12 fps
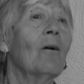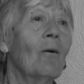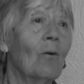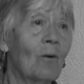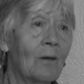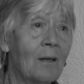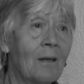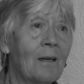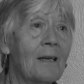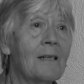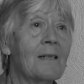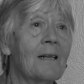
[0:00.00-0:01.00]

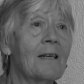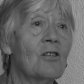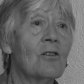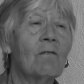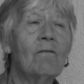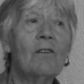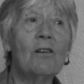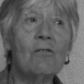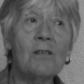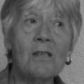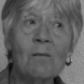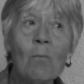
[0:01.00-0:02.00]
organisation,
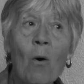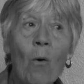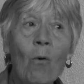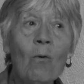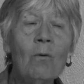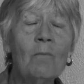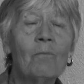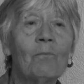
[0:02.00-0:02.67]
very small,